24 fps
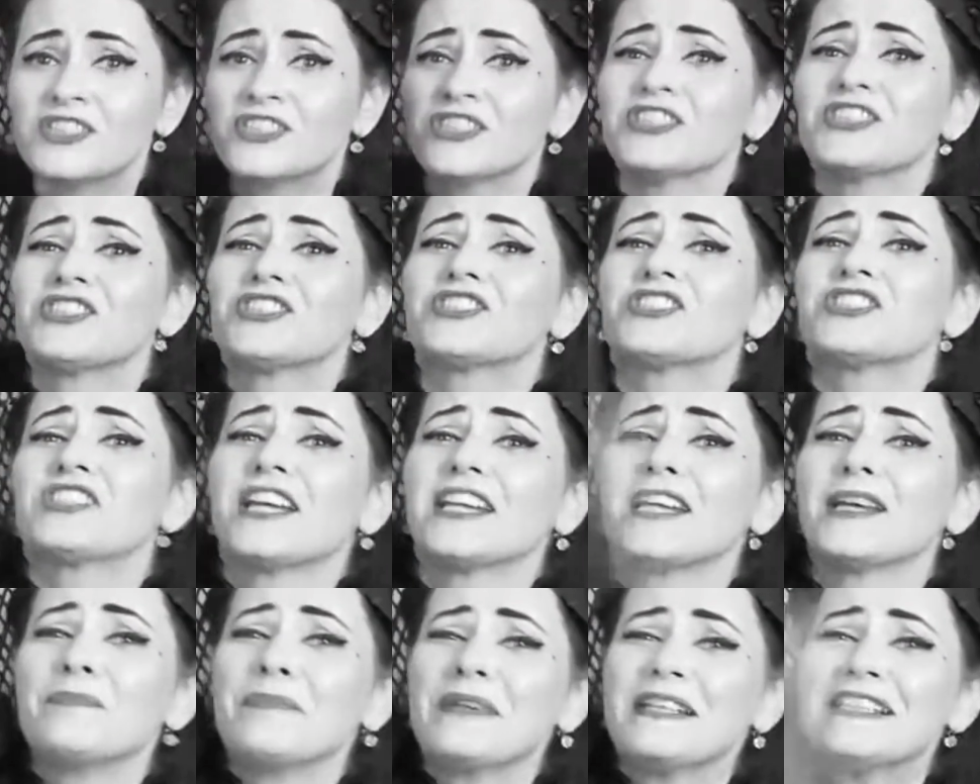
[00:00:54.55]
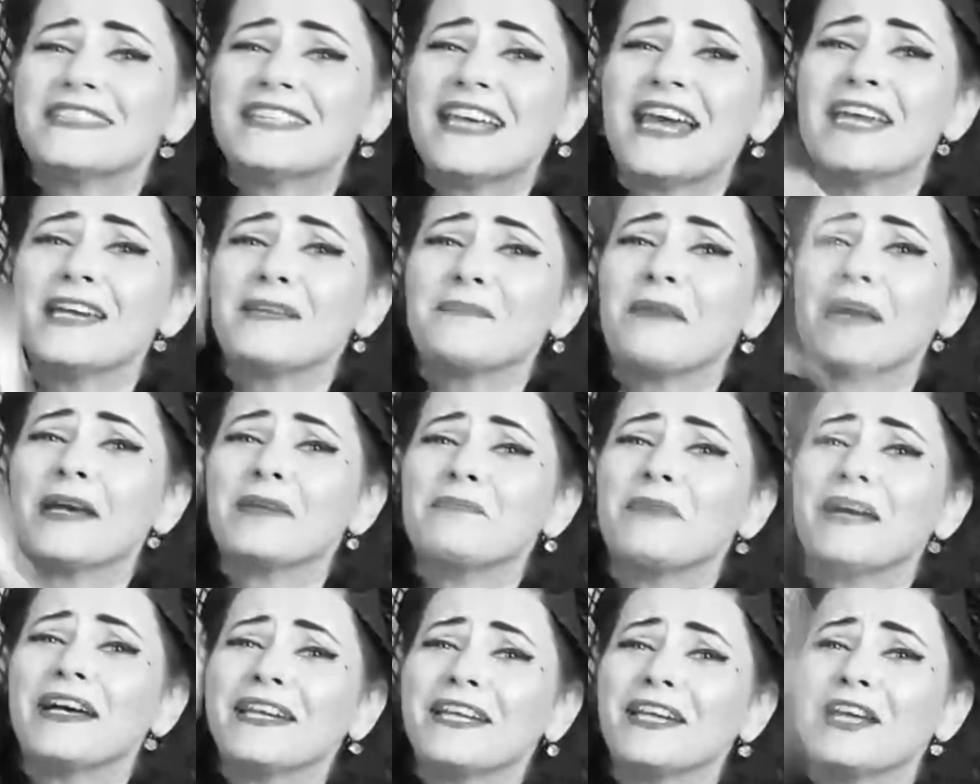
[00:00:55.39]
Just shut up and take my
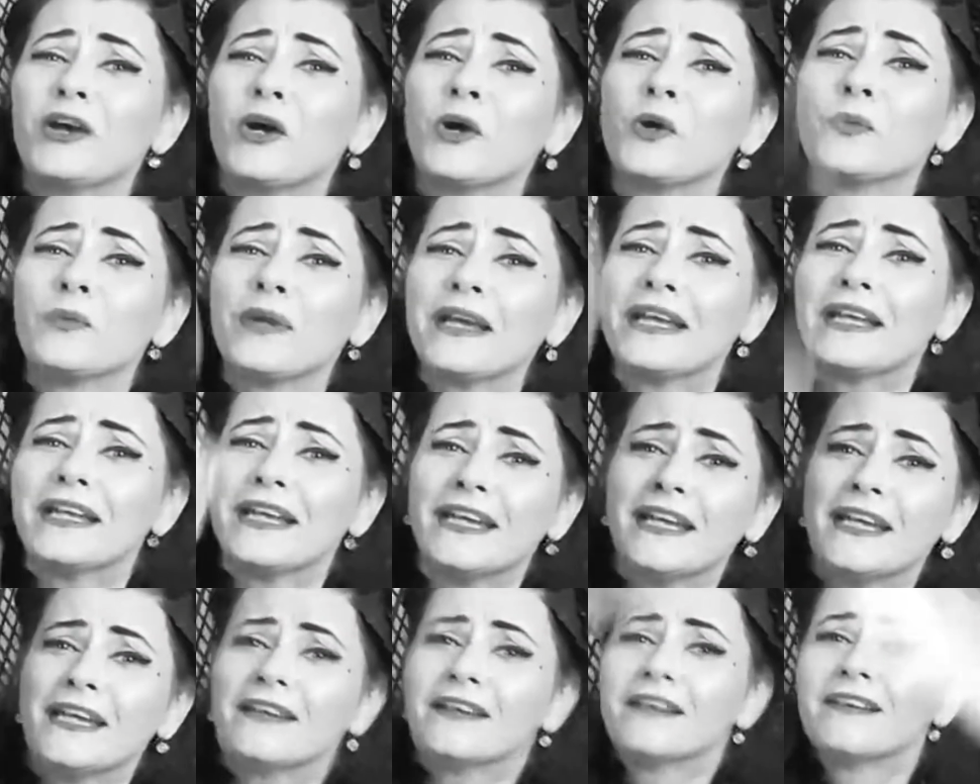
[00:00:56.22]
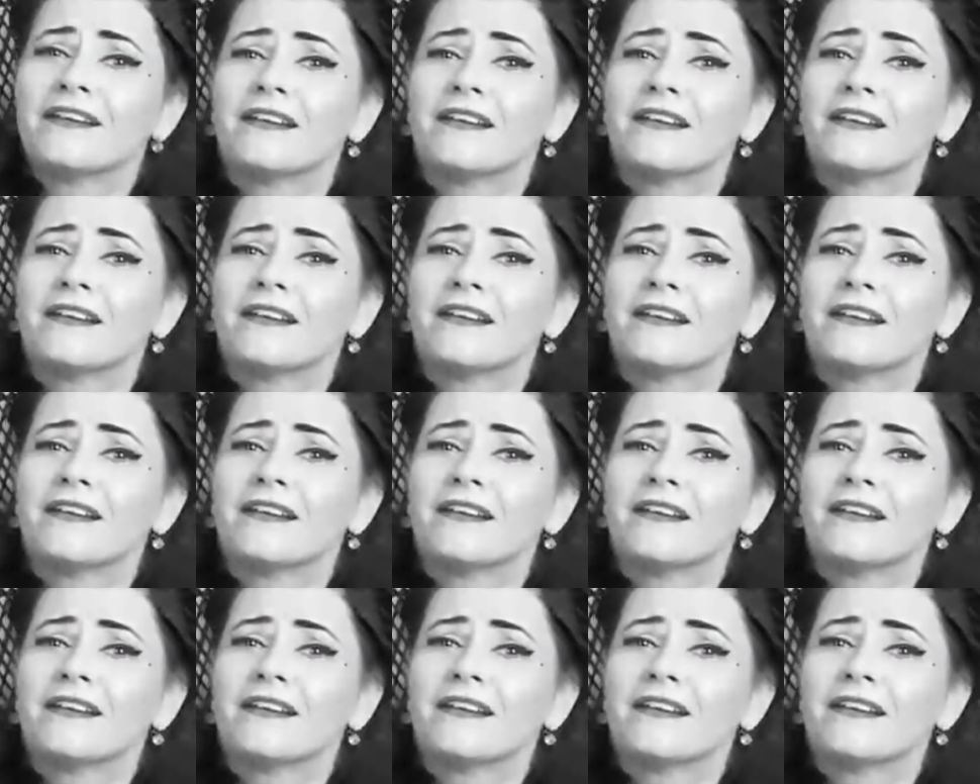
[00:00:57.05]
money already!